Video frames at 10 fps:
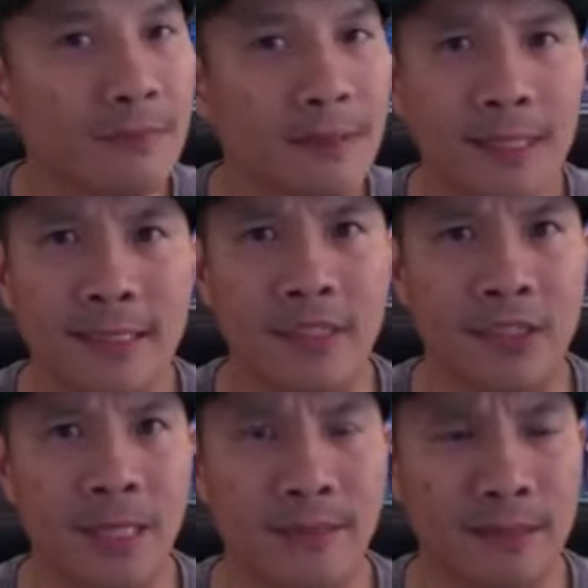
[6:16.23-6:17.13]
they say,
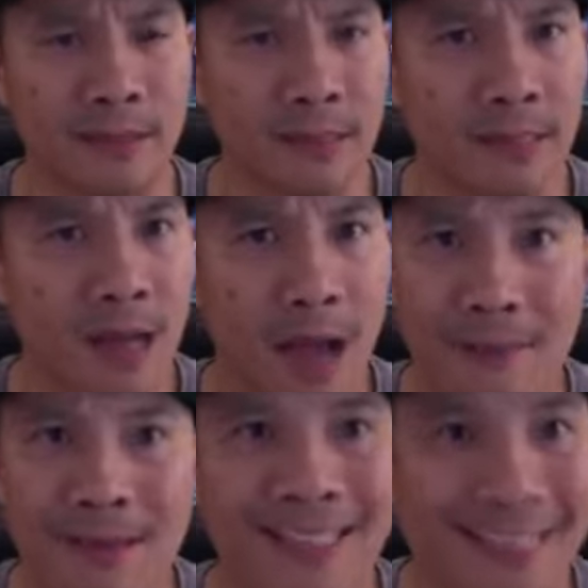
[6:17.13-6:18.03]
James,
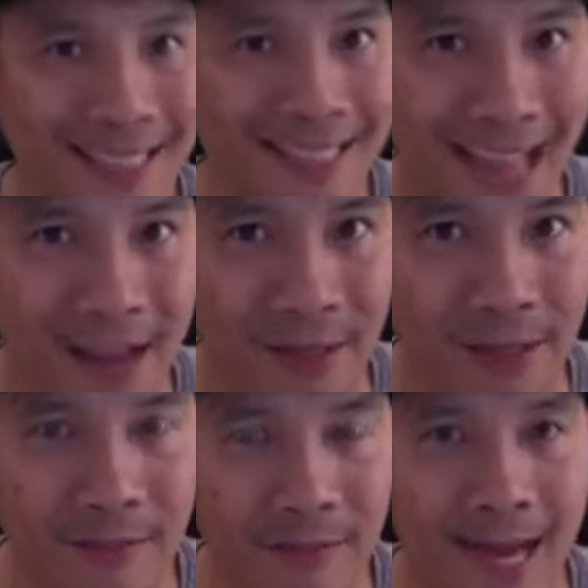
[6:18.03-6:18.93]
I'm not tech savvy,
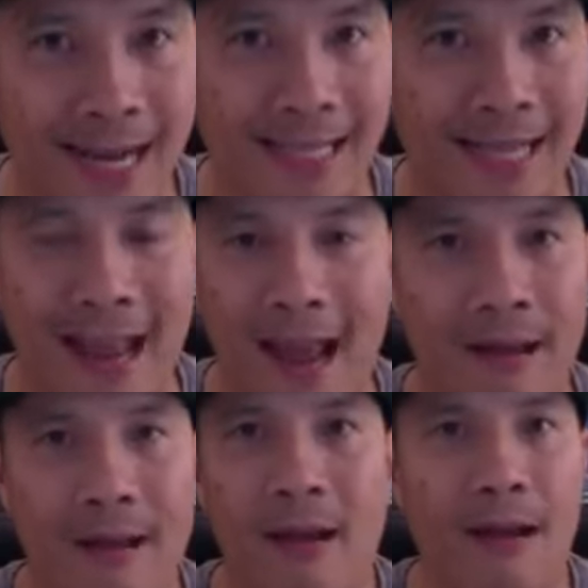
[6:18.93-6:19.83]
right?
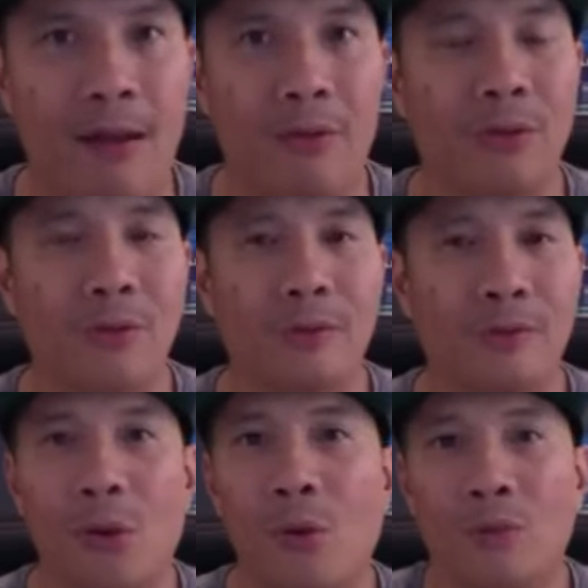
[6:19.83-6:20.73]
I don't
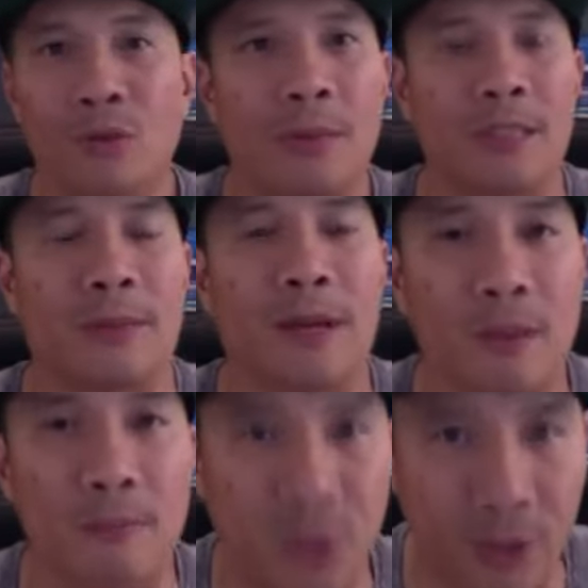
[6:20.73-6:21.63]
know too much about a
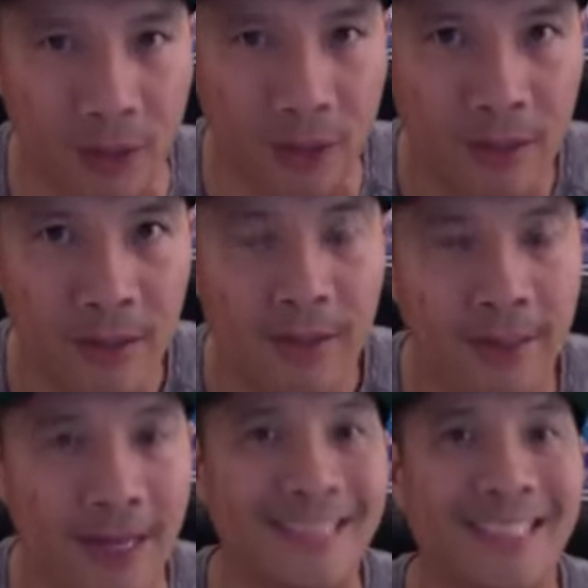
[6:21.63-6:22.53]
computer.
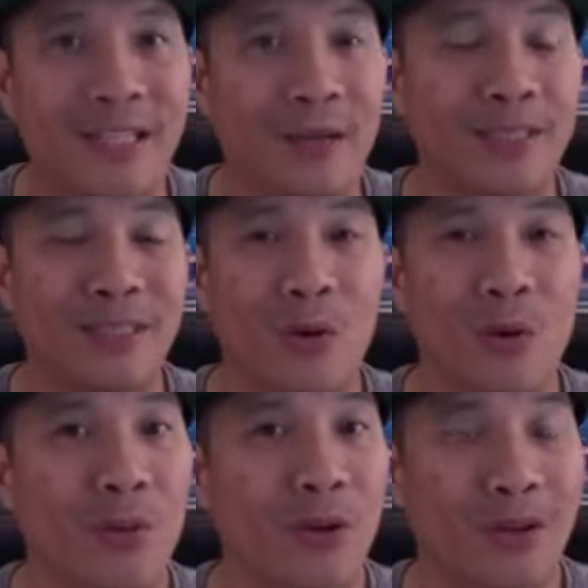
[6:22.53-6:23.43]
And I say, you know, Mr.
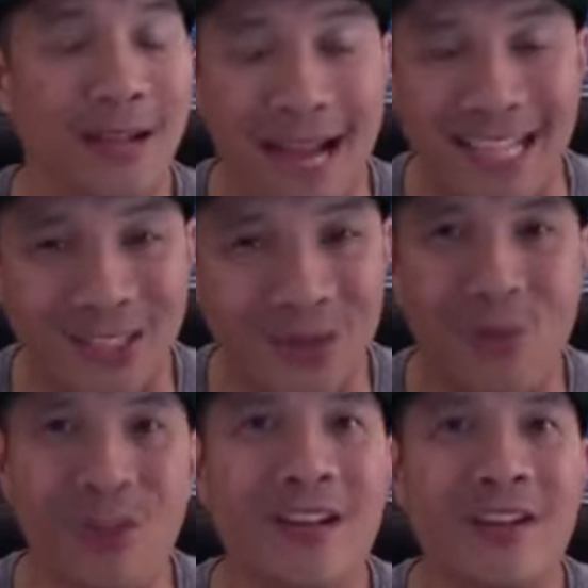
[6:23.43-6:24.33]
Homeowner, I
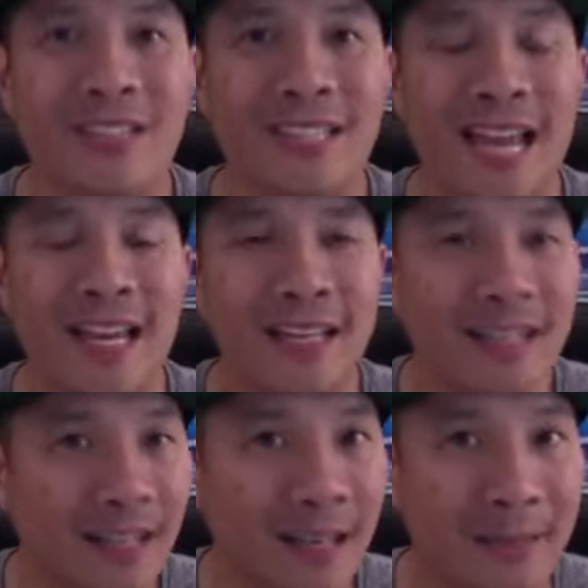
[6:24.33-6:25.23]
totally understand.
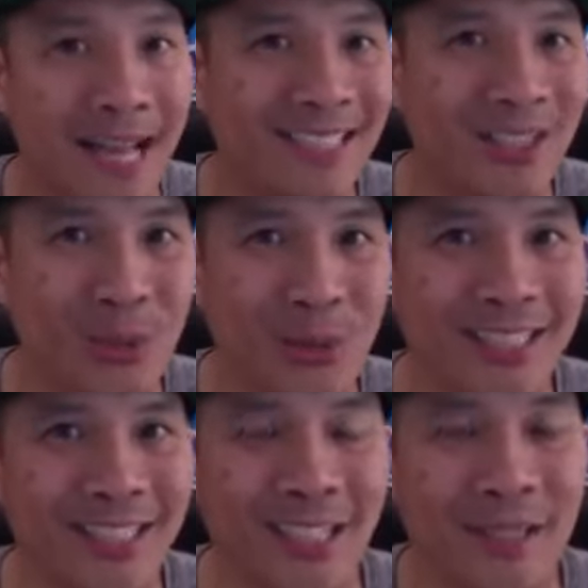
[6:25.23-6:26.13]
Let me ask you a
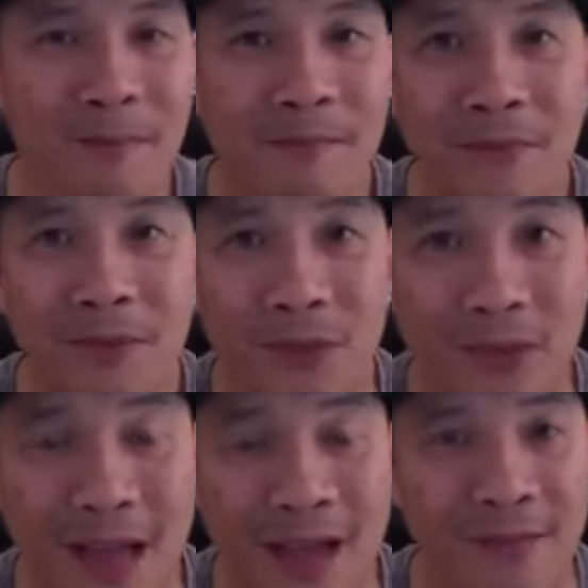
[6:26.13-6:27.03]
question. Do
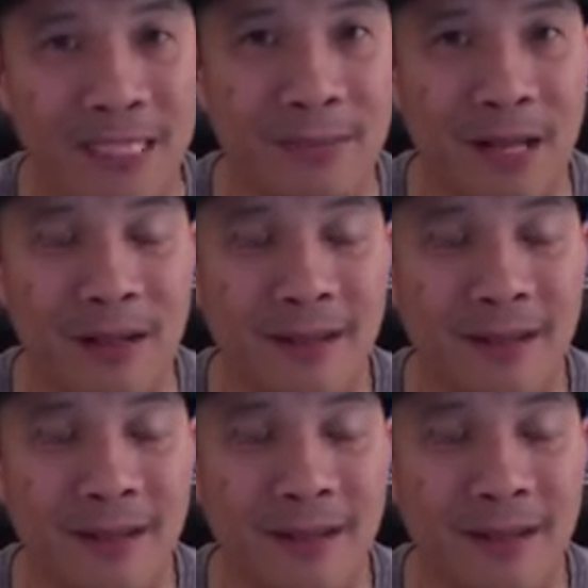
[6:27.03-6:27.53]
you have an email?